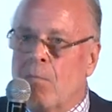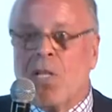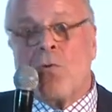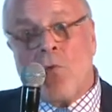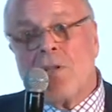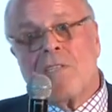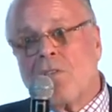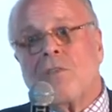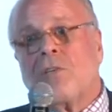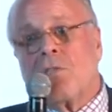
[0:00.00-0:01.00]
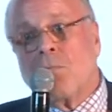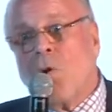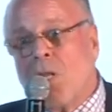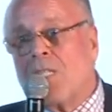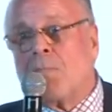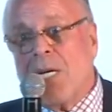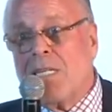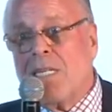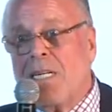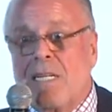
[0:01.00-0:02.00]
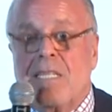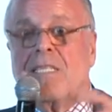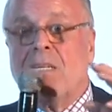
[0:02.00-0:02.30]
but the world is also small, especially in the